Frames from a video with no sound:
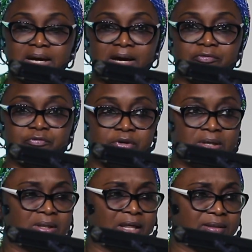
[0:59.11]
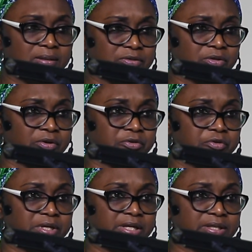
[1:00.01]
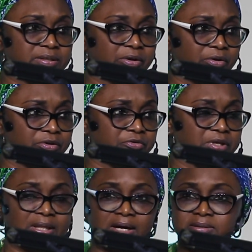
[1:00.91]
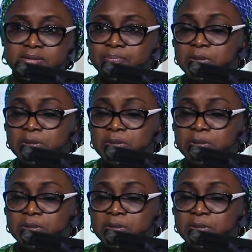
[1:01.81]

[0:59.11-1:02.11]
I feel that this country is a country that